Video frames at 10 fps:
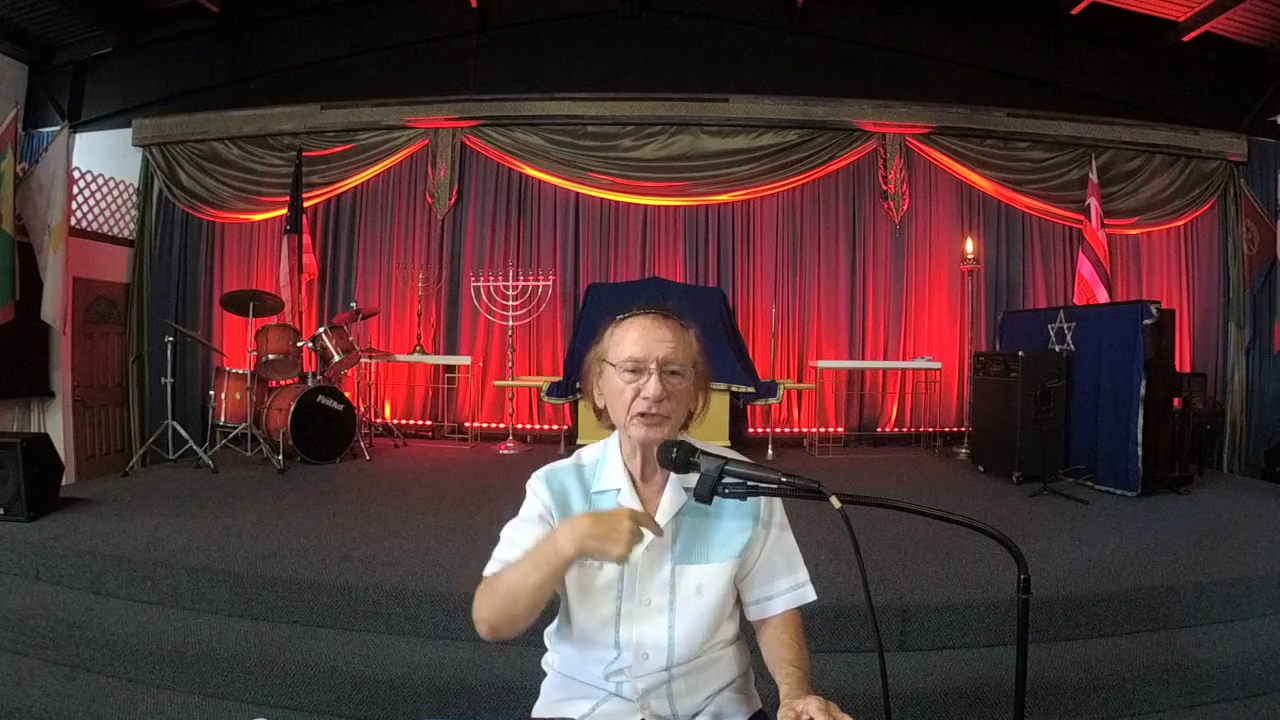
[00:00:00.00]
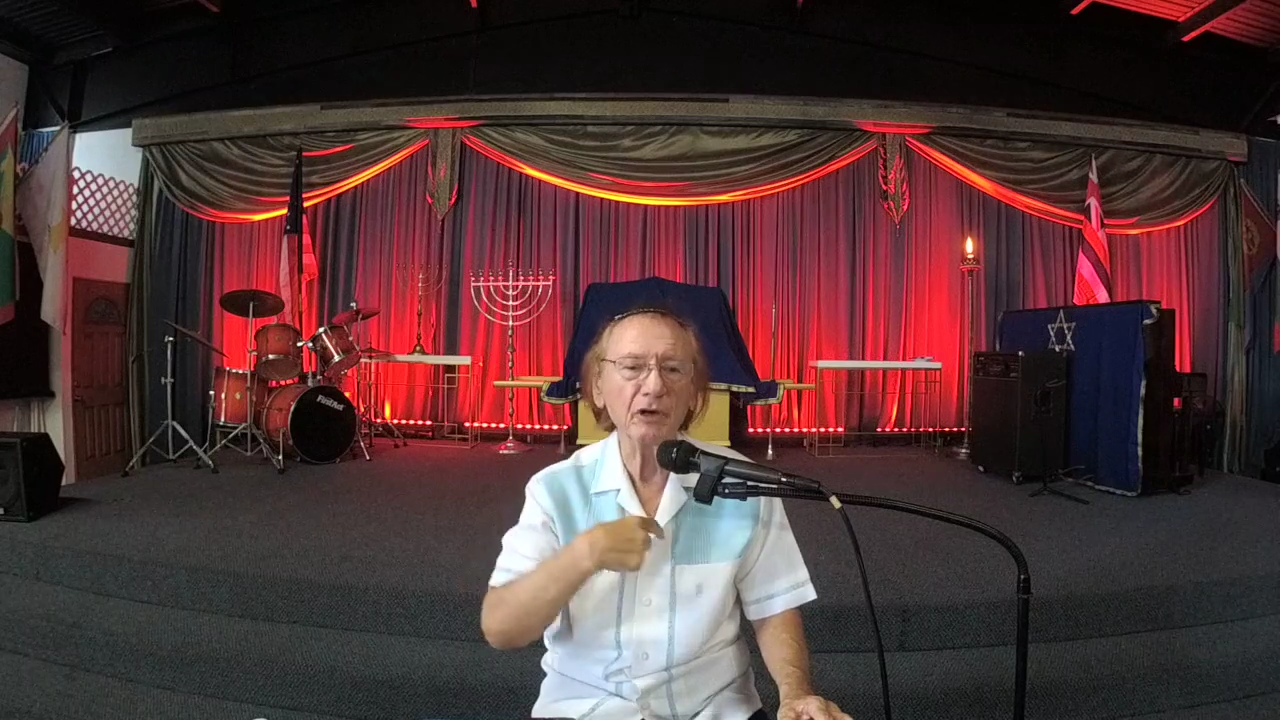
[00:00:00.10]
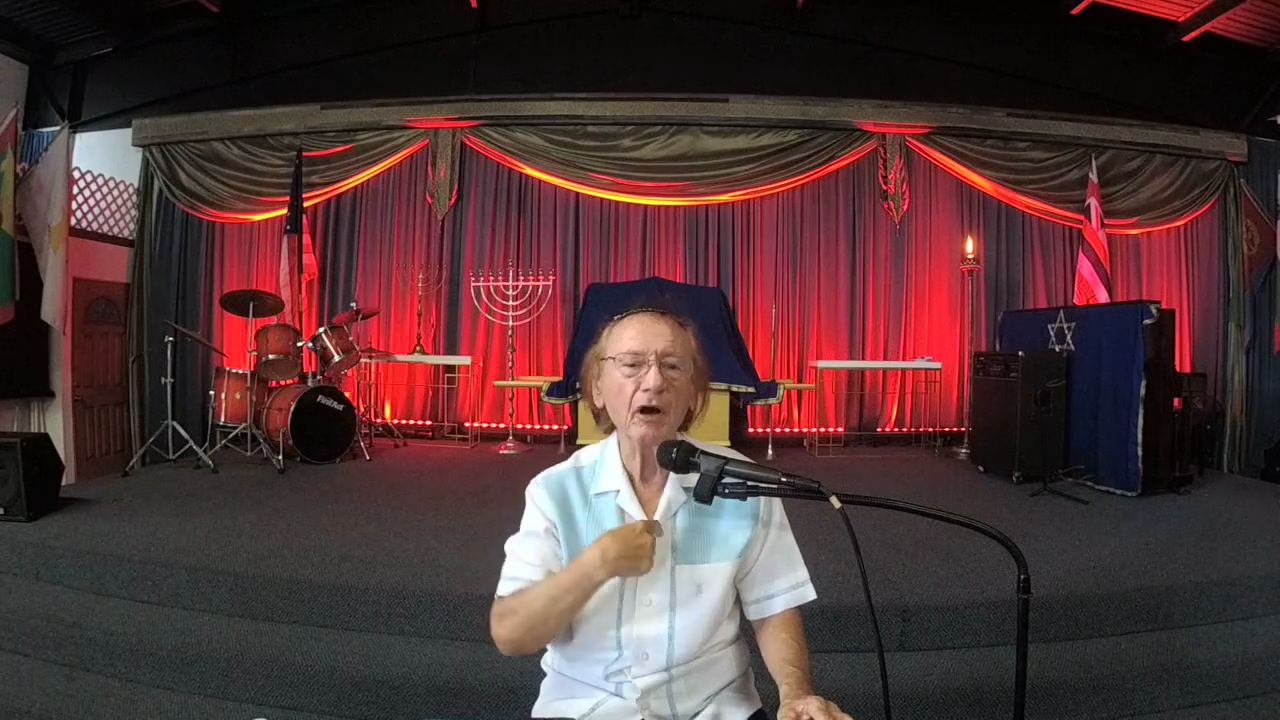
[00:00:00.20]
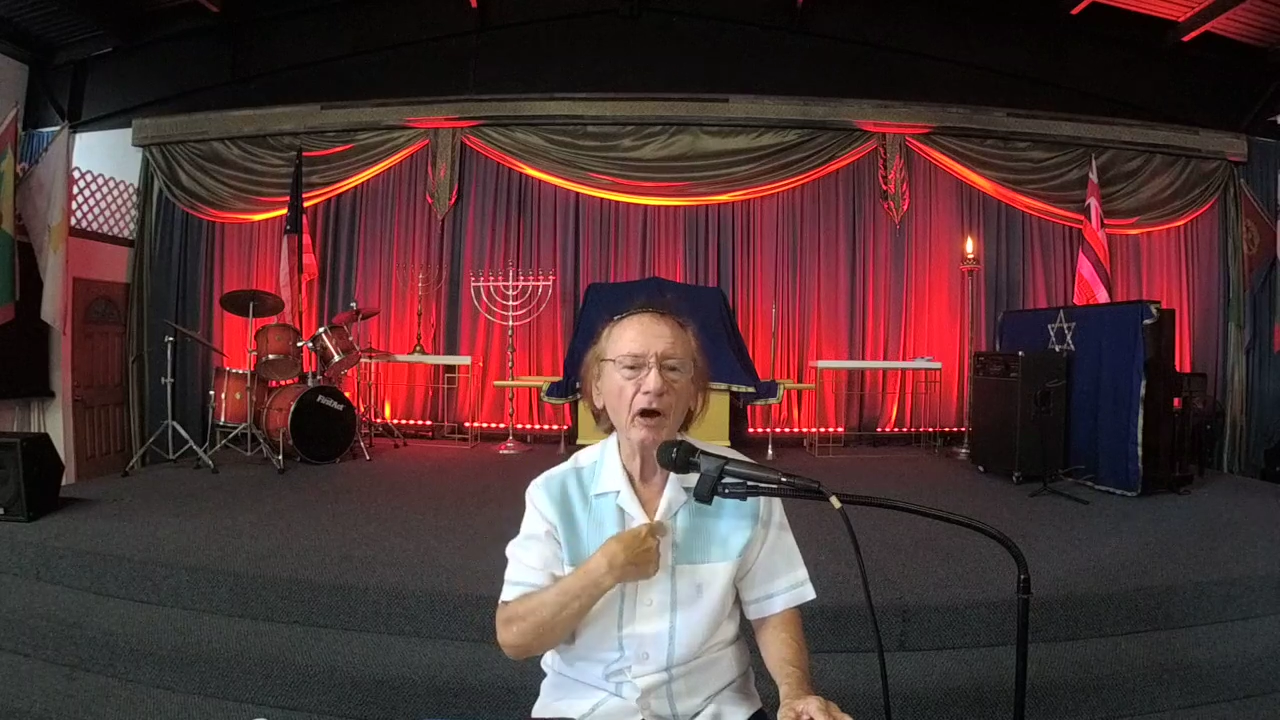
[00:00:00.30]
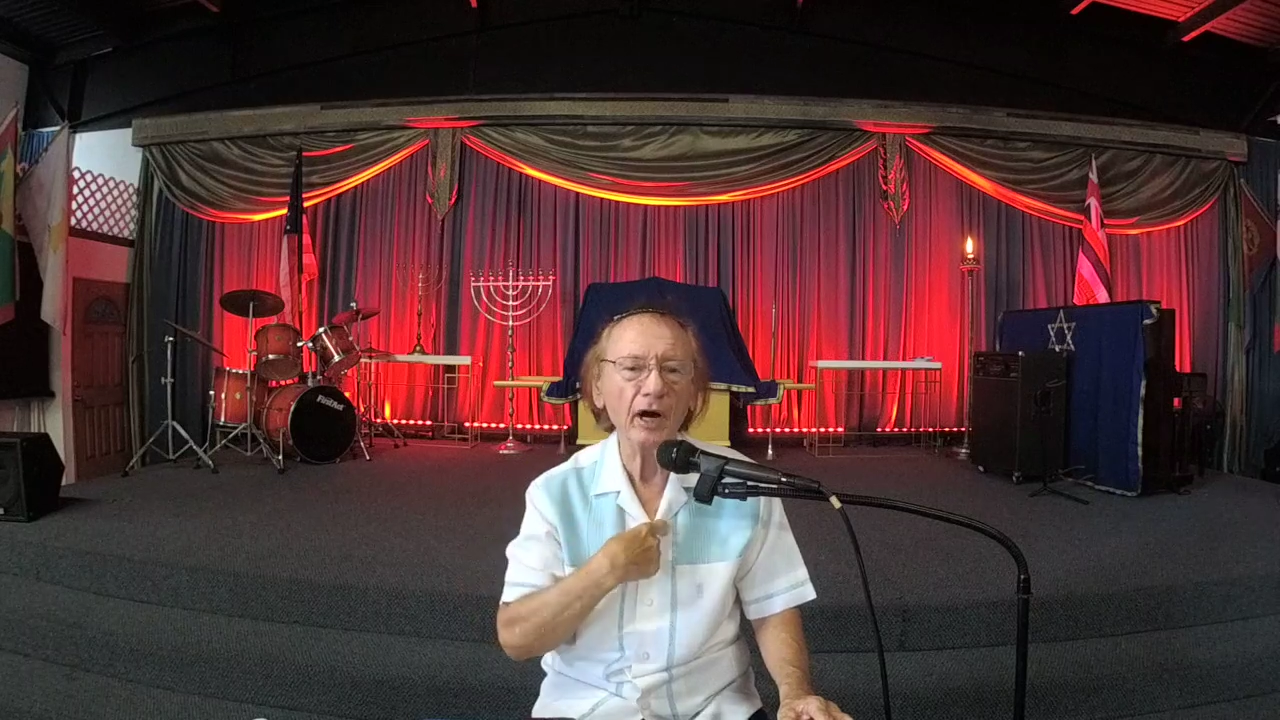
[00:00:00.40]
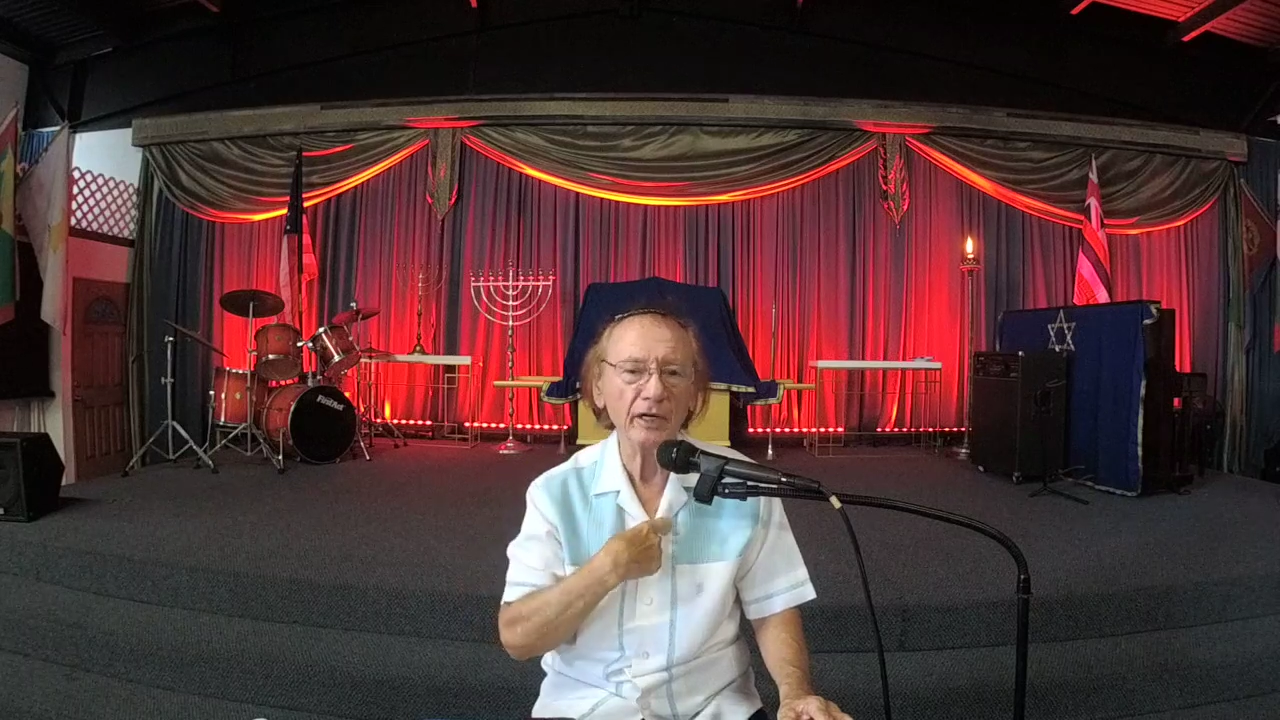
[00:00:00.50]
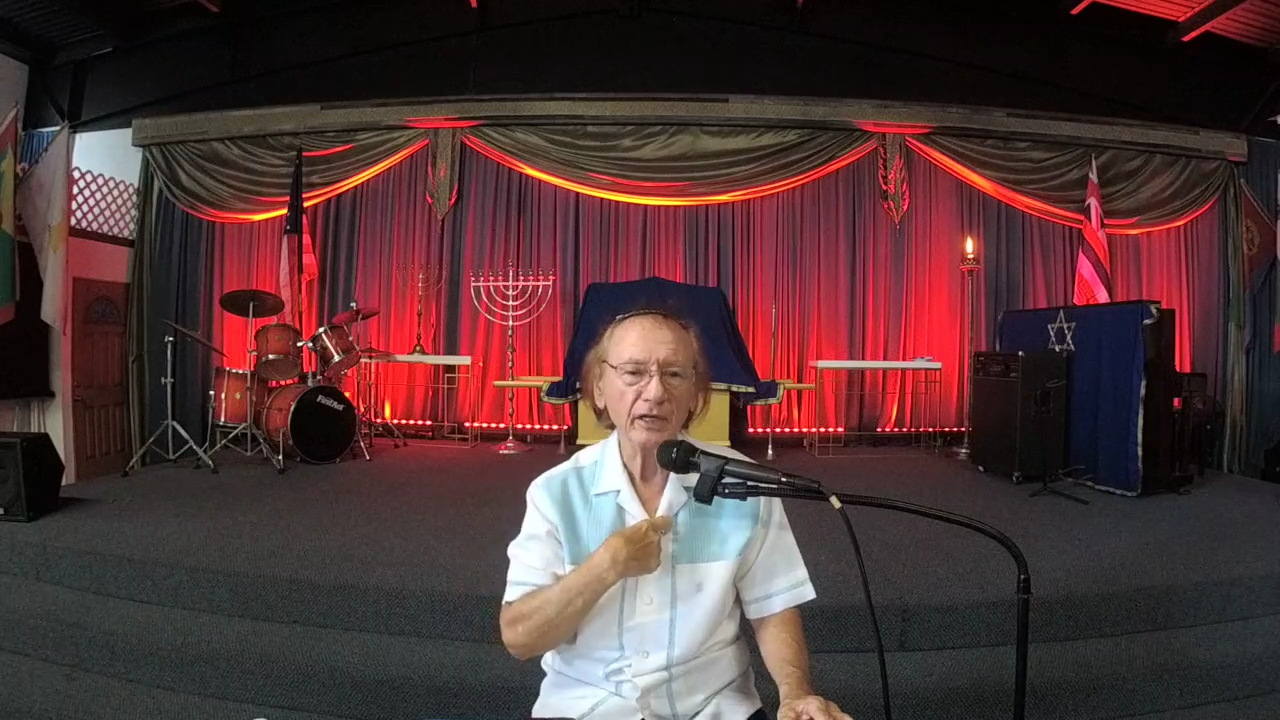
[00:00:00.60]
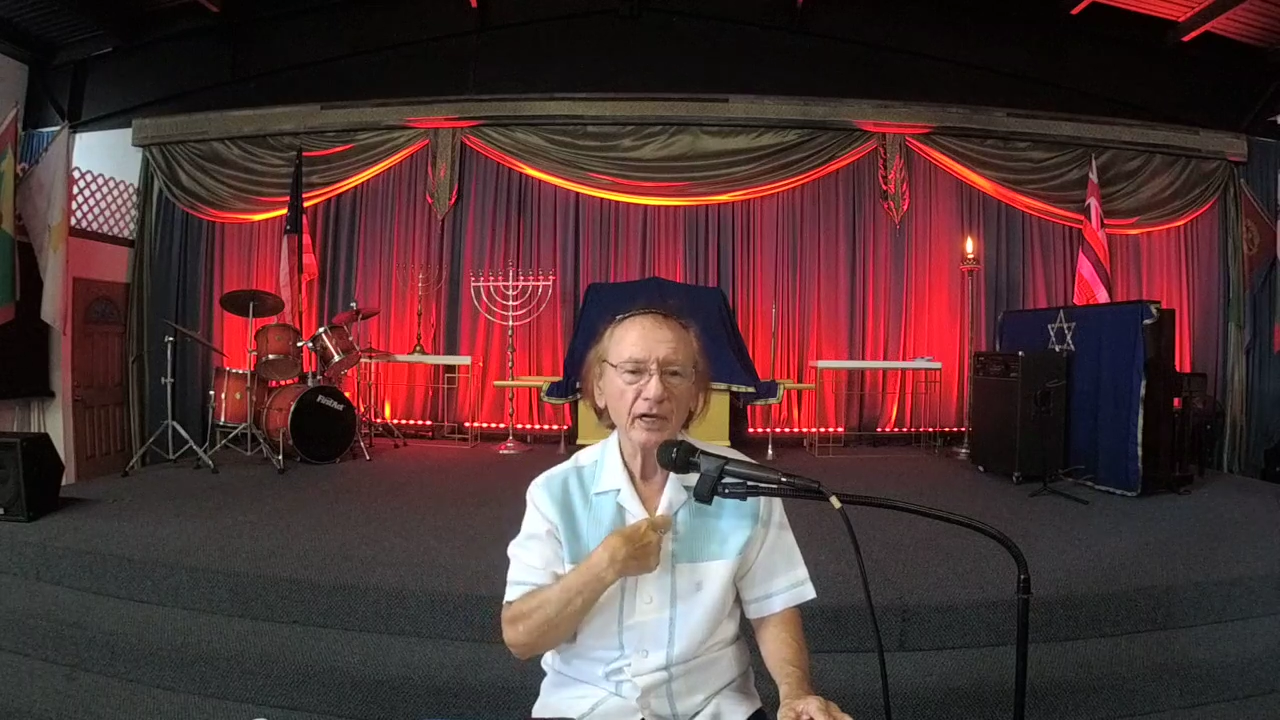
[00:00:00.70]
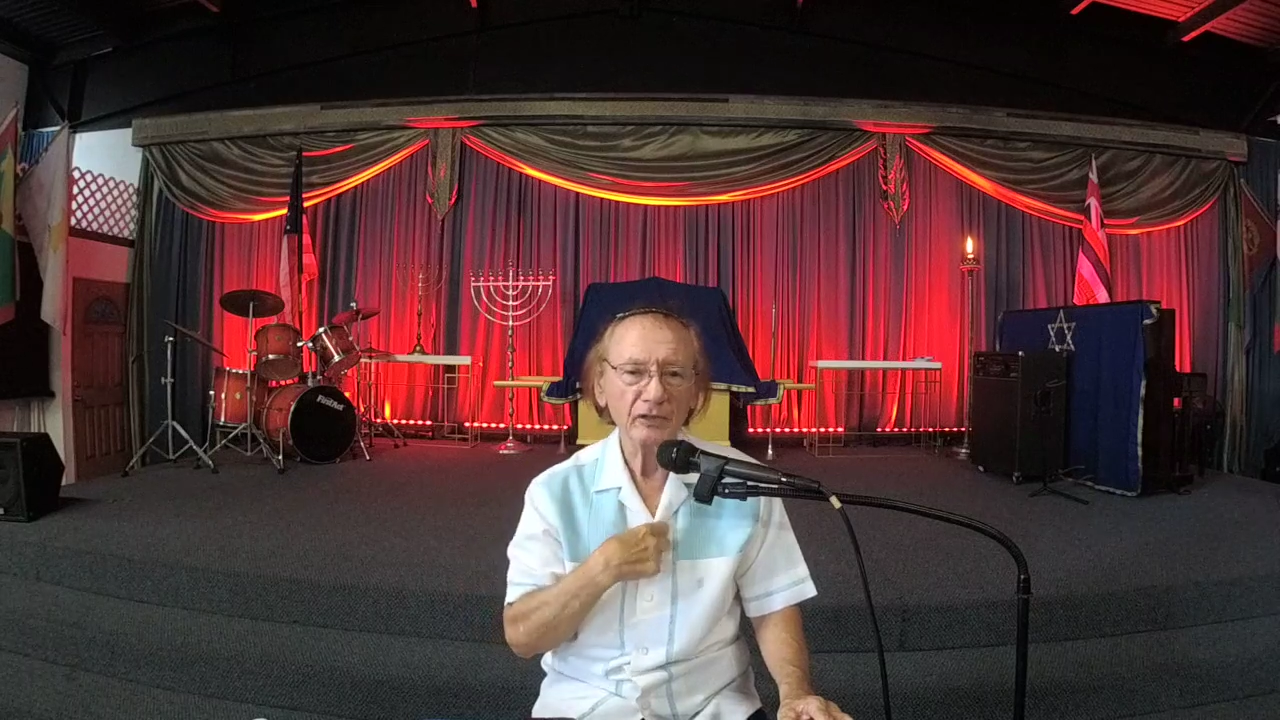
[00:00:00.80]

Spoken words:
your heart